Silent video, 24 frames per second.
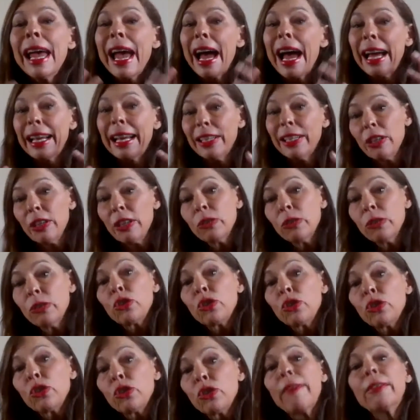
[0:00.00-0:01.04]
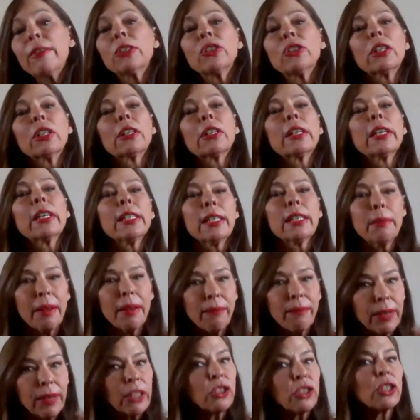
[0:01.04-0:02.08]
I knew travel journalism and
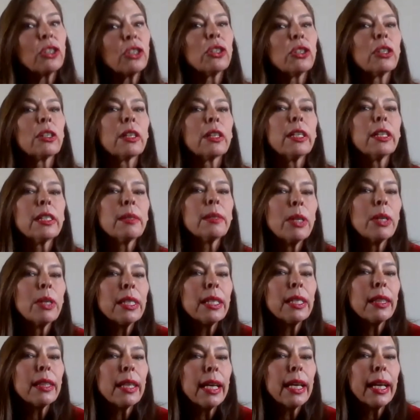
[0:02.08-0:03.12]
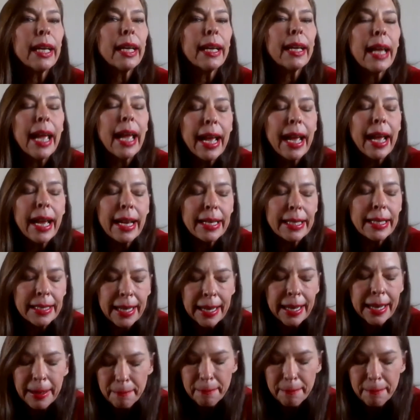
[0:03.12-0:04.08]
feature journalism was a thing, and